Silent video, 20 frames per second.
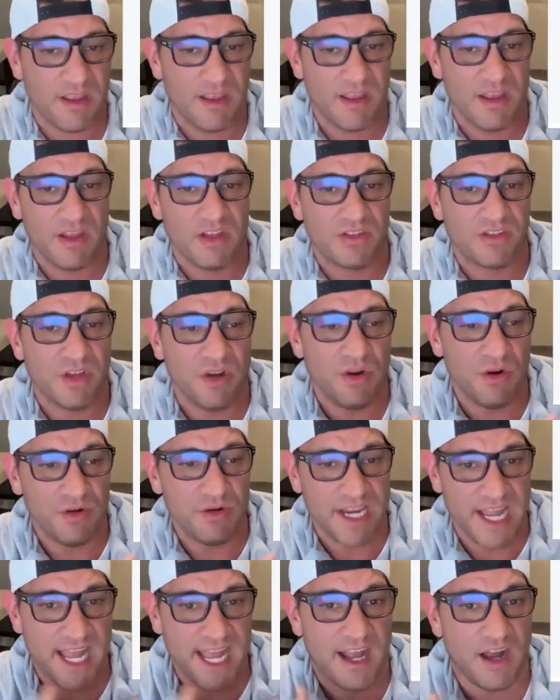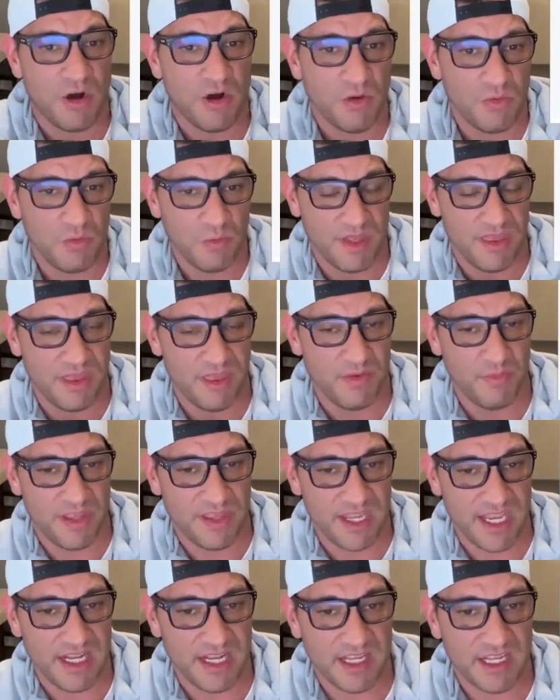So now when
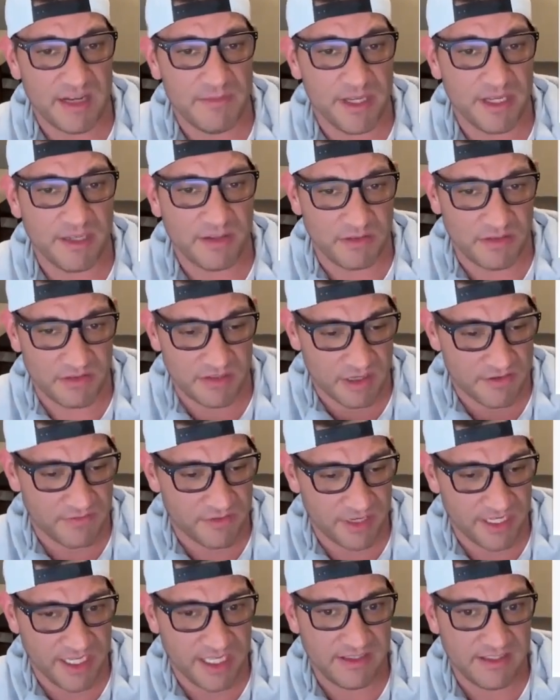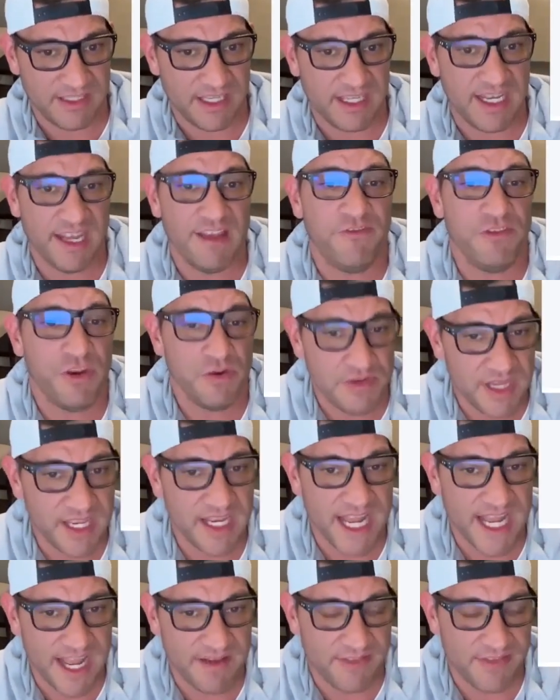the incoming server gets it, if you did
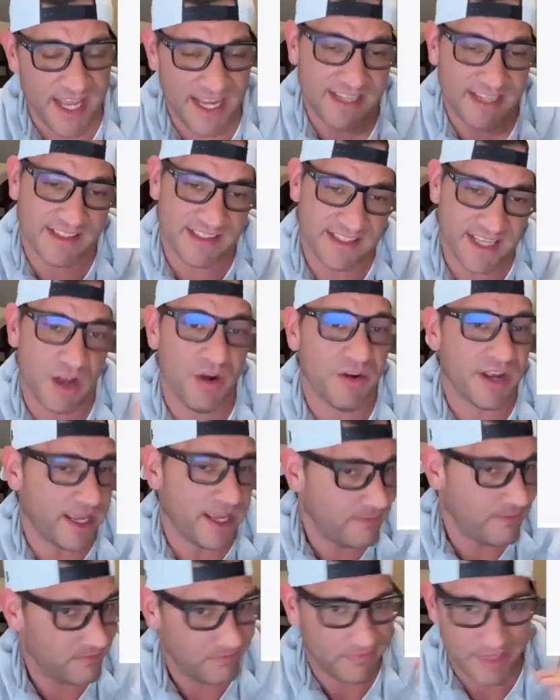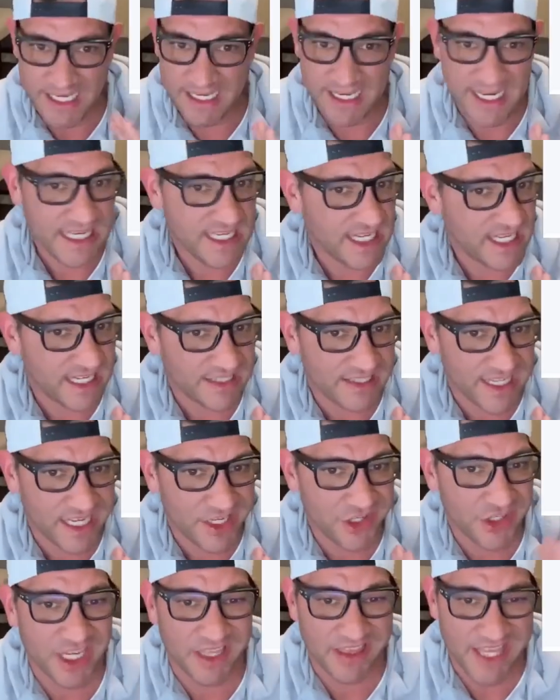have that, he's gonna say, okay, he did his
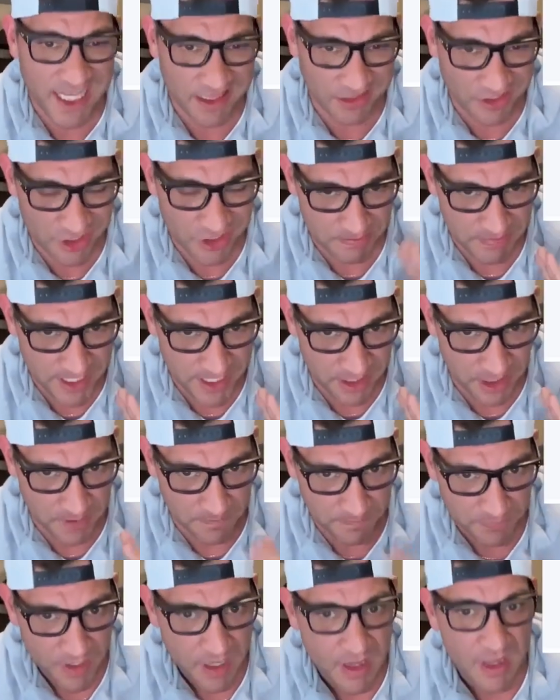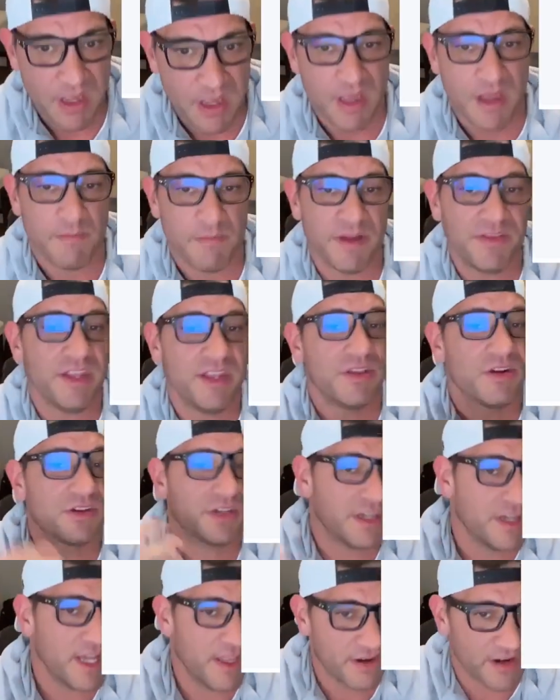handshake, that looks better. But then there's
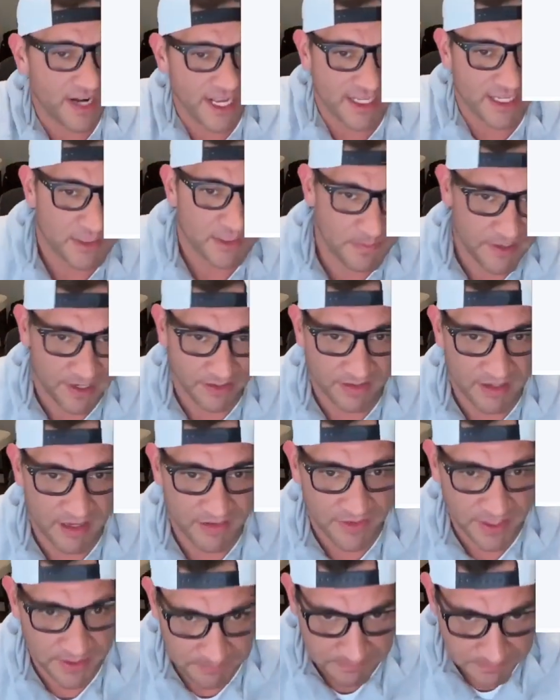another aspect of it,